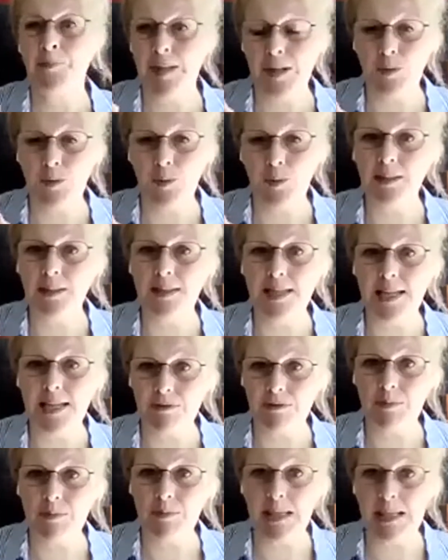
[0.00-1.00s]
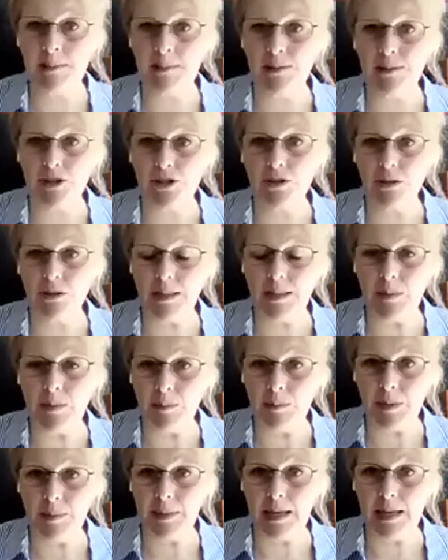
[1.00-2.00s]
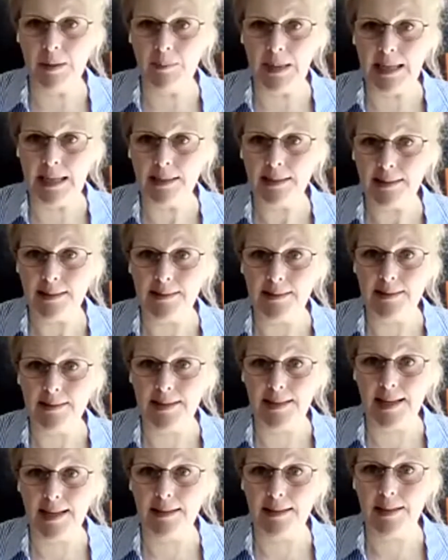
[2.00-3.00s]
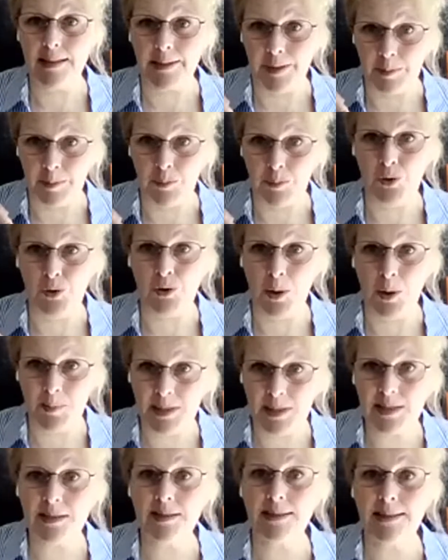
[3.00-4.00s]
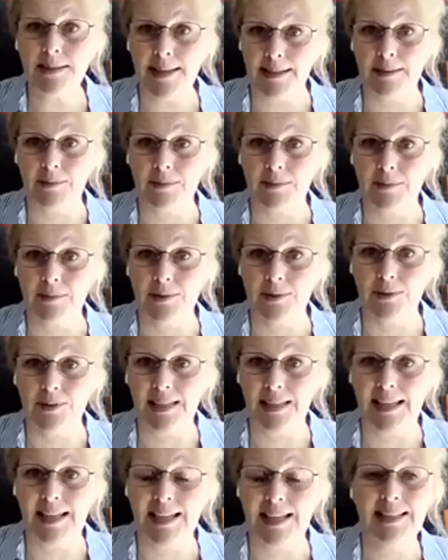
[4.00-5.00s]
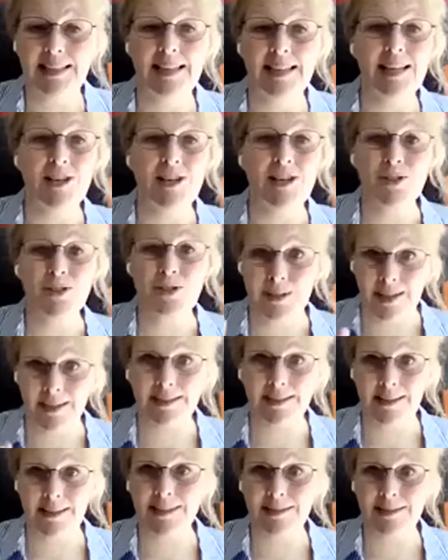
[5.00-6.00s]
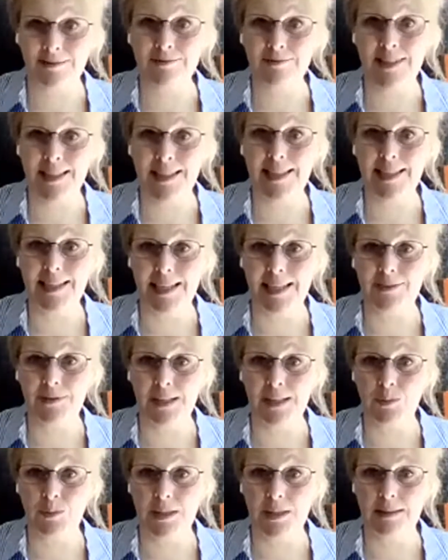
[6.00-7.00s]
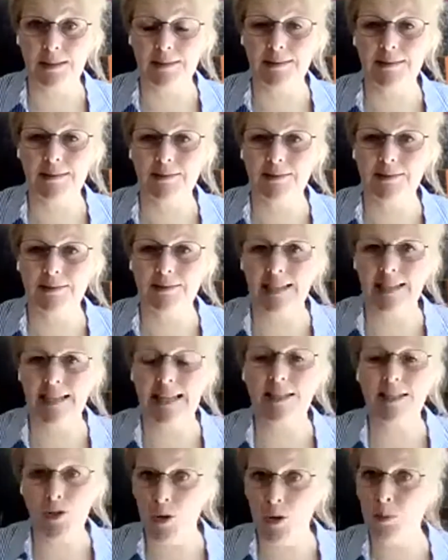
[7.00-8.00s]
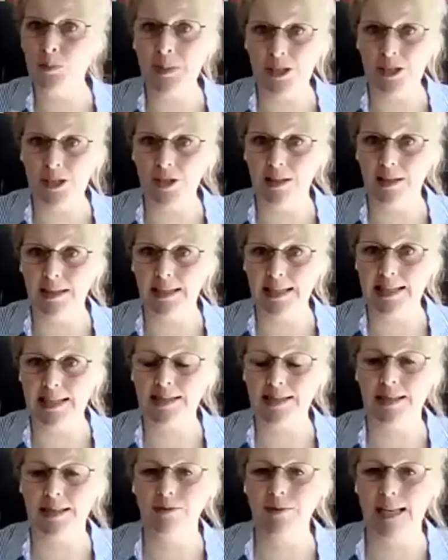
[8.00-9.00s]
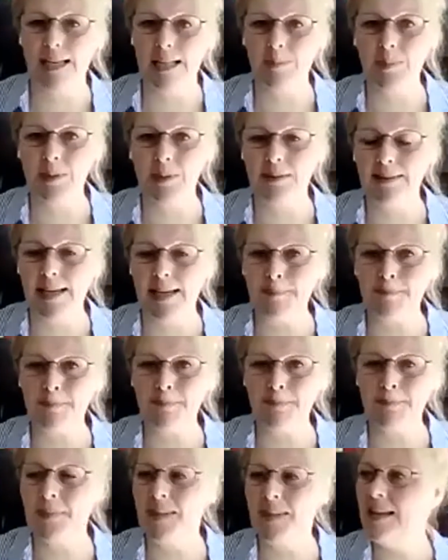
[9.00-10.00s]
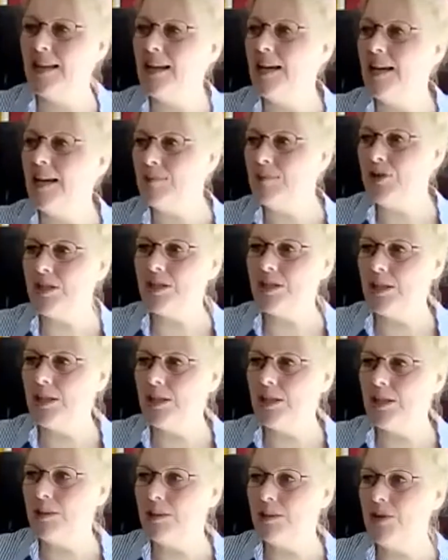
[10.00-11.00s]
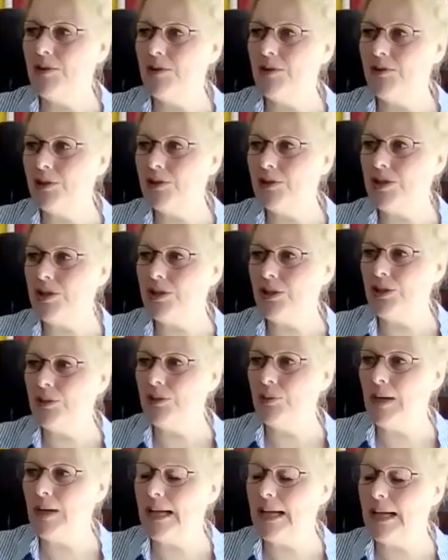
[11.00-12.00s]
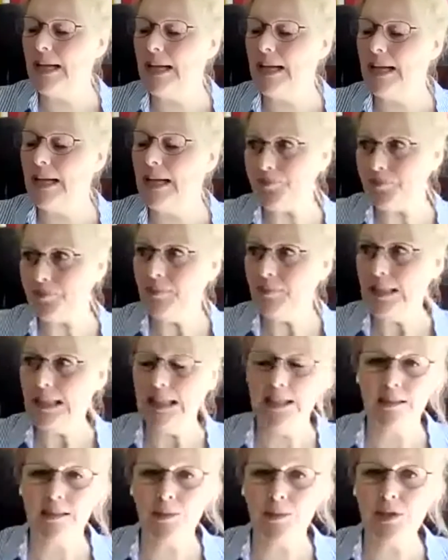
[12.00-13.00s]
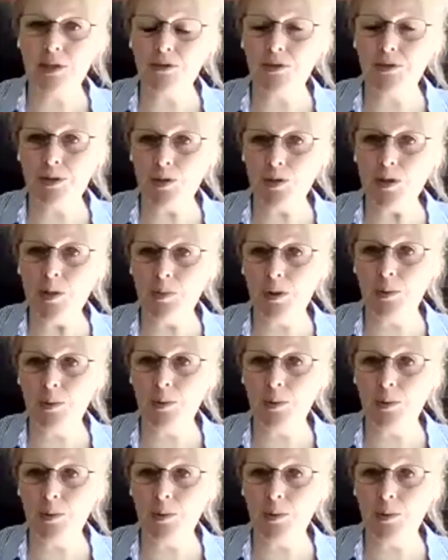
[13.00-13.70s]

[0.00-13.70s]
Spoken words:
you will never be able to shut them up about maths and stats, I can promise you now, okay? So I'd really give it a whirl, okay? Don't be shy in asking for help on that. I'm just going to move on to the ones for your super